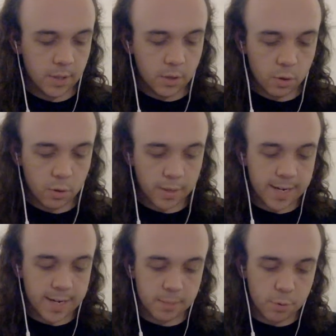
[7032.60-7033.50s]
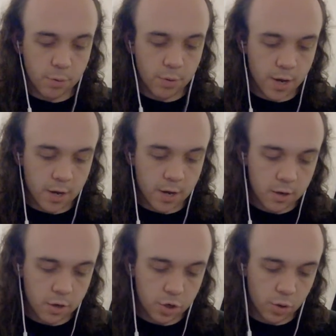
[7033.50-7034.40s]
Or get a smoother
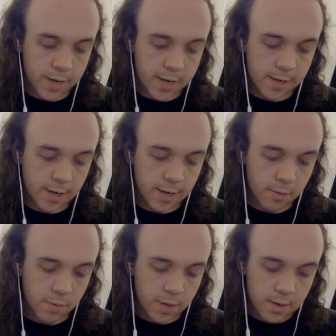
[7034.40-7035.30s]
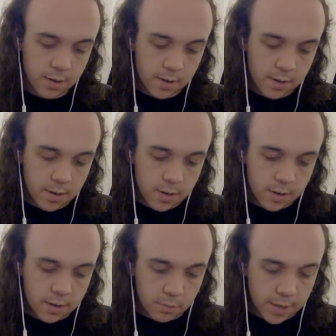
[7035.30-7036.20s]
join, you know.
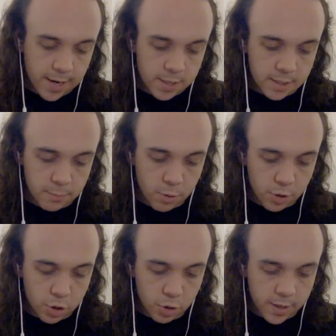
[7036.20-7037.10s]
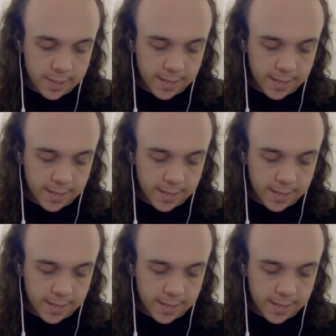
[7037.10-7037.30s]
Because I want to get as smooth a join as I